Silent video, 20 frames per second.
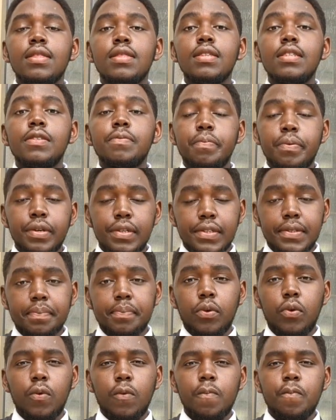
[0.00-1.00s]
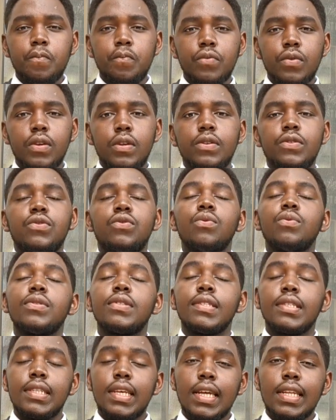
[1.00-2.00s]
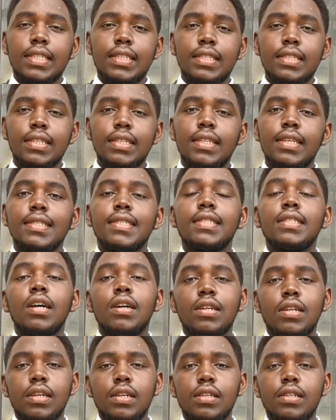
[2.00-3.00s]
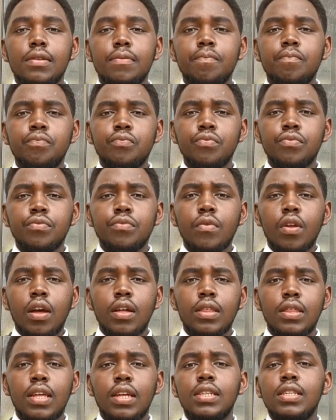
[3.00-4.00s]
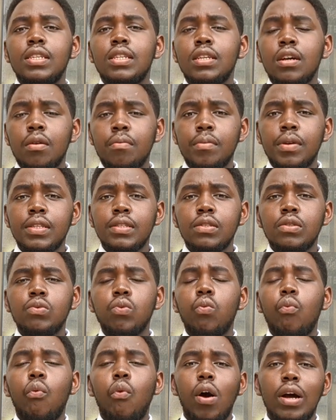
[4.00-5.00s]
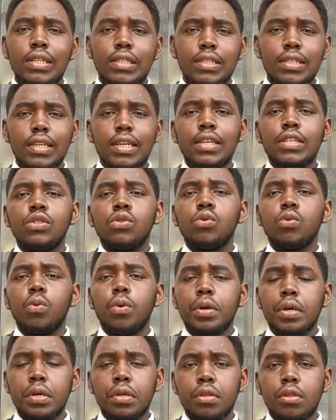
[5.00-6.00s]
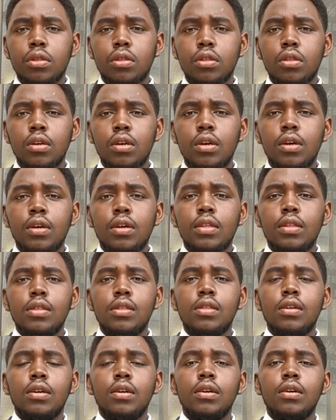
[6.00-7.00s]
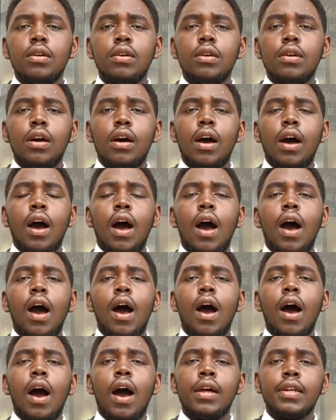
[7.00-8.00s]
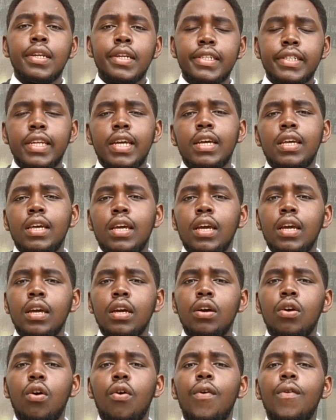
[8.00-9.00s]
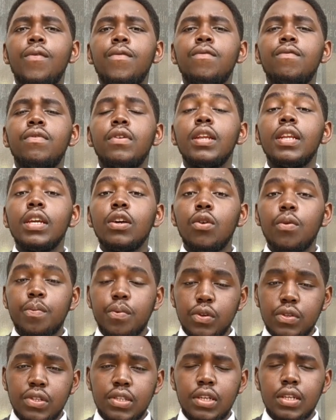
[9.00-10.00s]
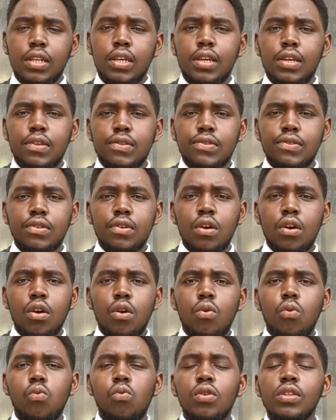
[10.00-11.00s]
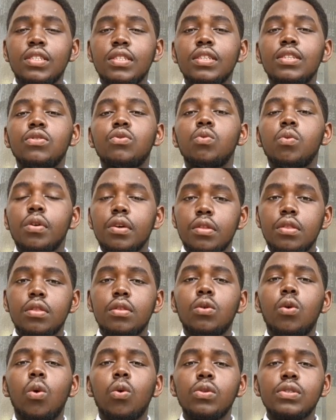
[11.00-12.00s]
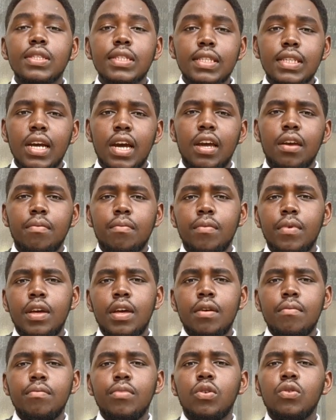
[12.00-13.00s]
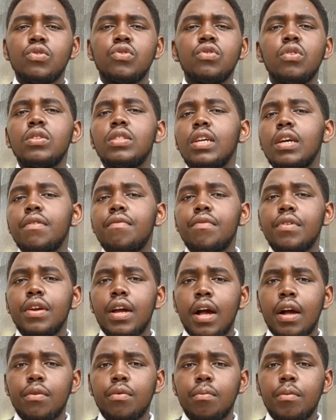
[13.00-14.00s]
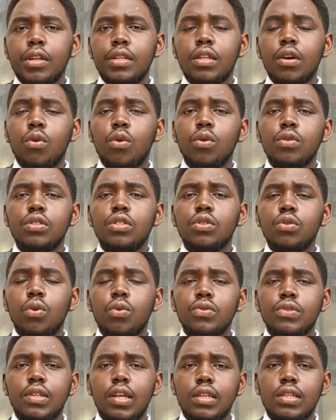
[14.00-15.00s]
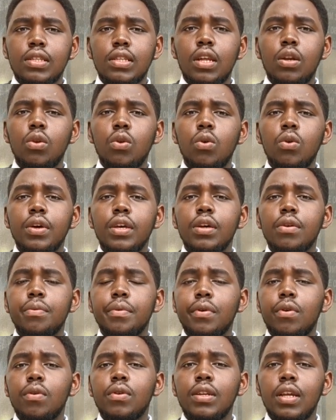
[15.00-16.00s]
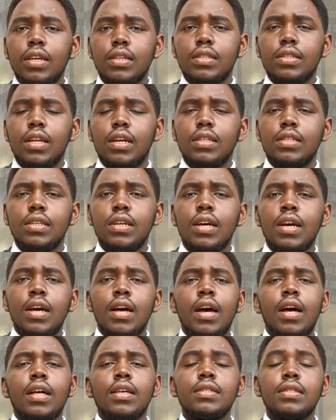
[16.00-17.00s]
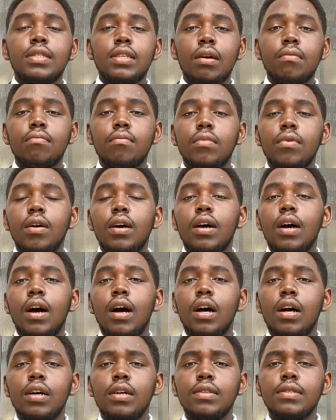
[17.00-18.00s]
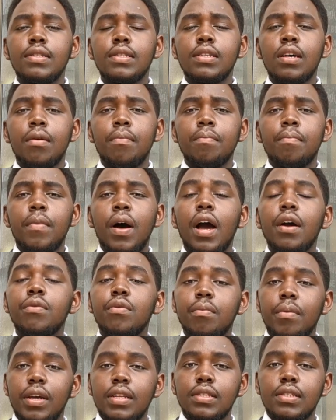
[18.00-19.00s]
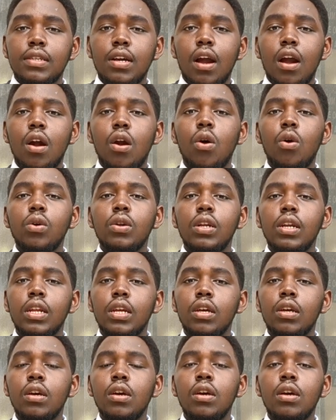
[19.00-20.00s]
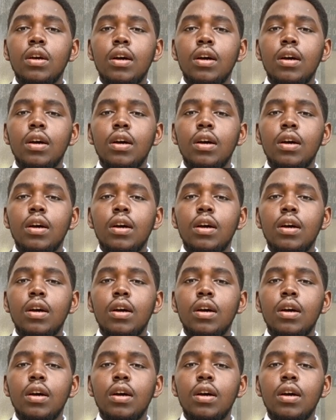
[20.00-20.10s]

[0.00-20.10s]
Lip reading: this principle is to set the standard that determines what is worth the undertaking of legal proceedings, what is worth court's time. Because not every agreement, the court knows that the law recognizes that some agreements are only